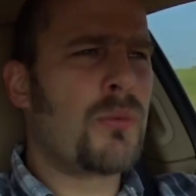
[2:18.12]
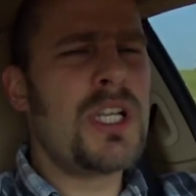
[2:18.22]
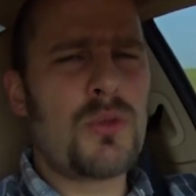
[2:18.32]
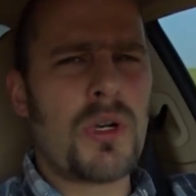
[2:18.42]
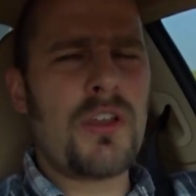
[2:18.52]

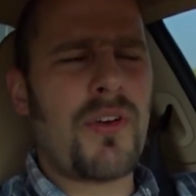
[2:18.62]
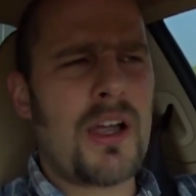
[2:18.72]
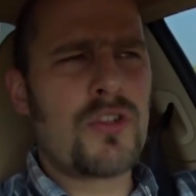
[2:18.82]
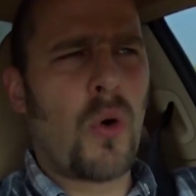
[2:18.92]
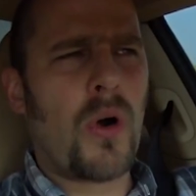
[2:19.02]

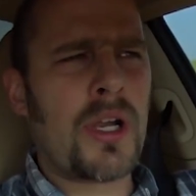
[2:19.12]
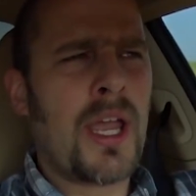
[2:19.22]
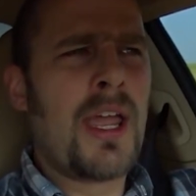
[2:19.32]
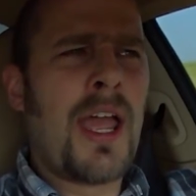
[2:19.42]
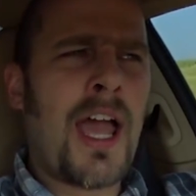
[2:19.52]
325 torque
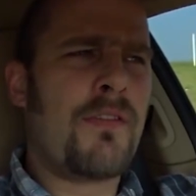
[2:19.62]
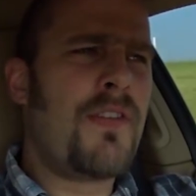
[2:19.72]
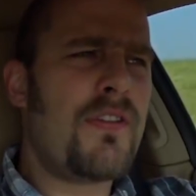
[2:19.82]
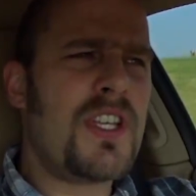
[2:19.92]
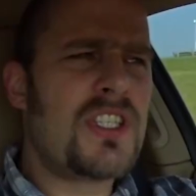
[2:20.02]
at
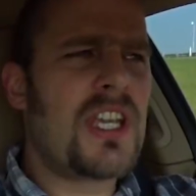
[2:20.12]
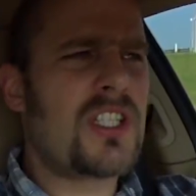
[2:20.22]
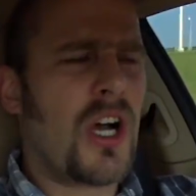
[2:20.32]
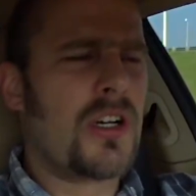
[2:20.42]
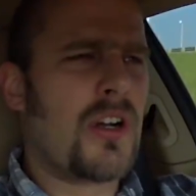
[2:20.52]

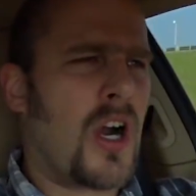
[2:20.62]
5,600